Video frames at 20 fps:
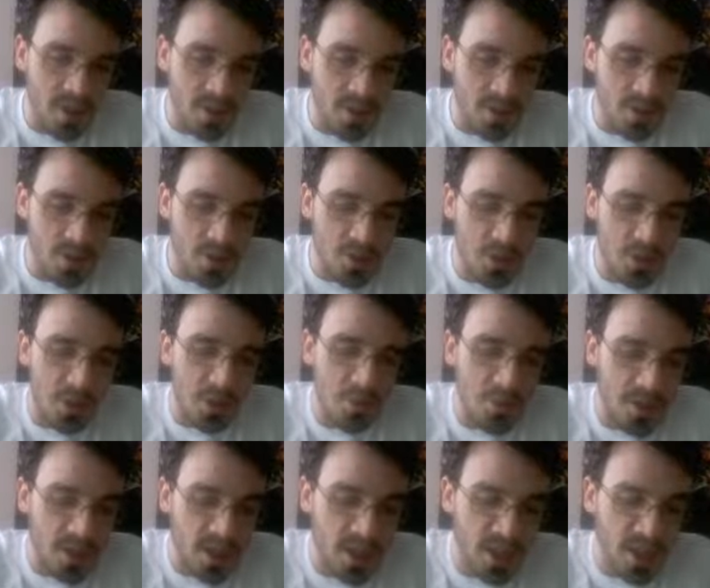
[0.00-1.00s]
mana
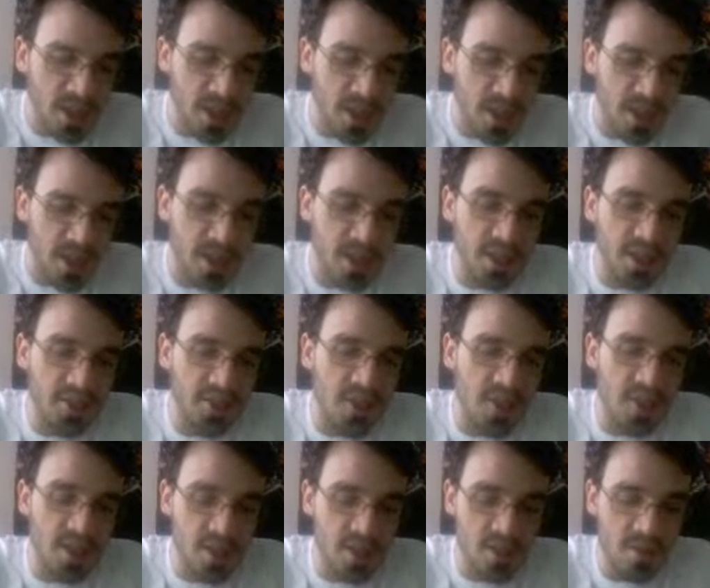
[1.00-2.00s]
2/3, and it gives
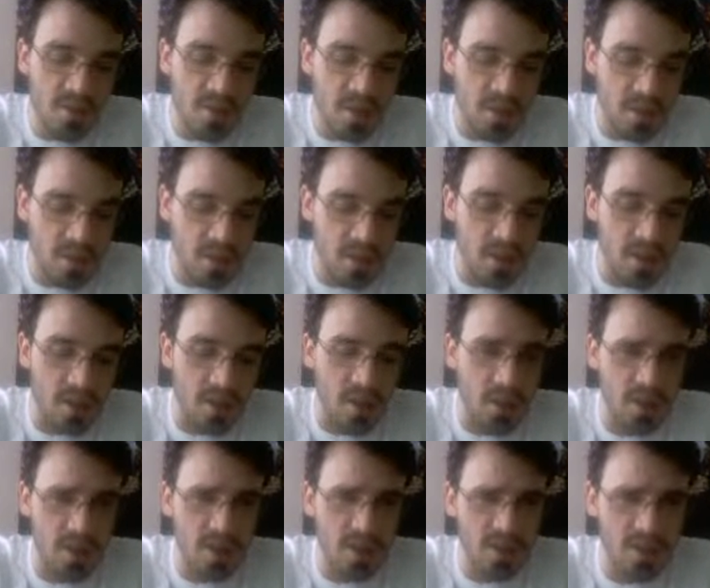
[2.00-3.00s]
all the
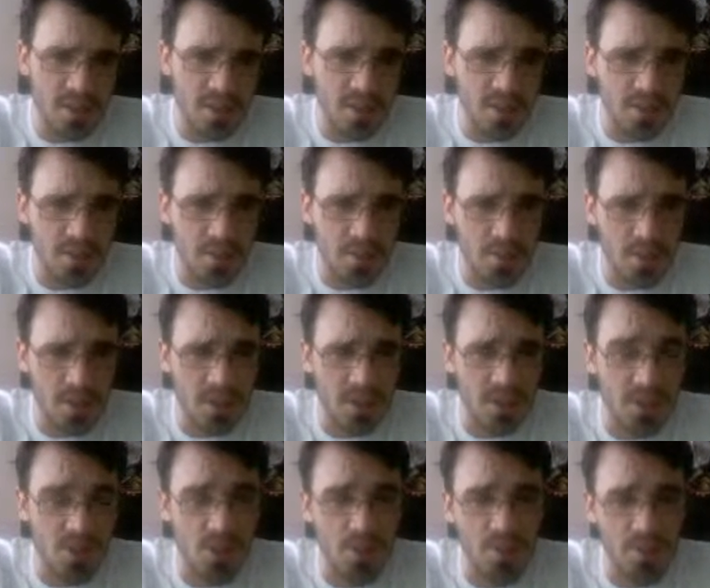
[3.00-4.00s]
other slivers
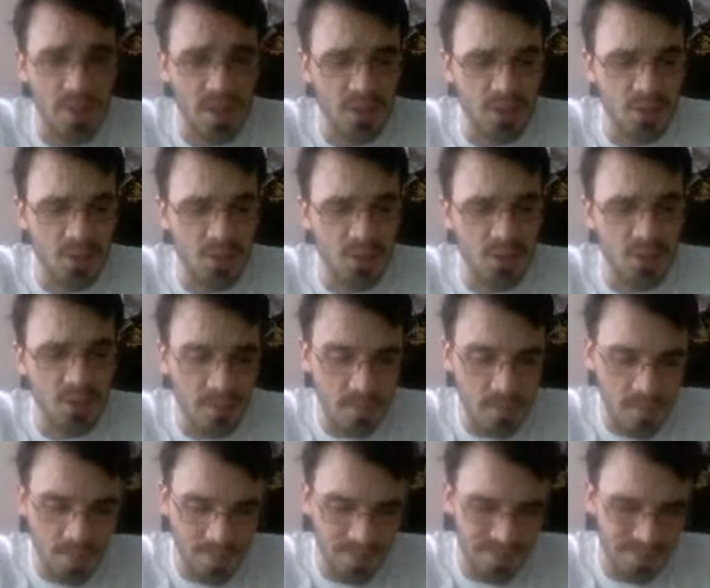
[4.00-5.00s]

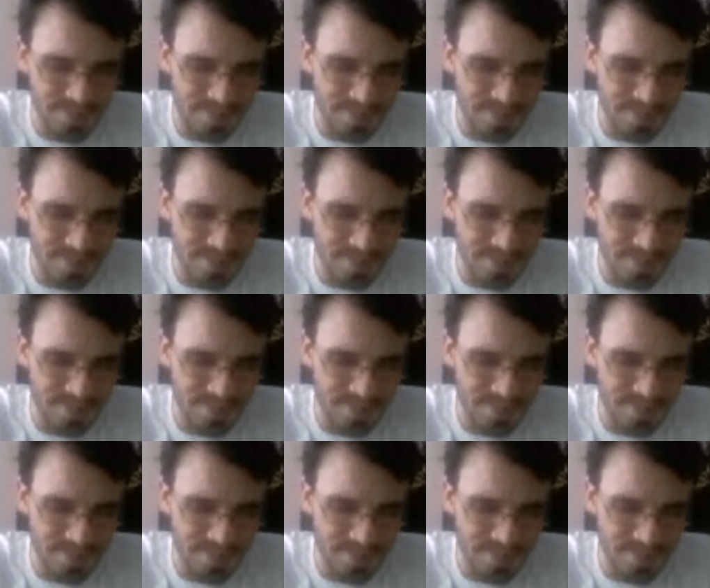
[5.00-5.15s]
+0/+1.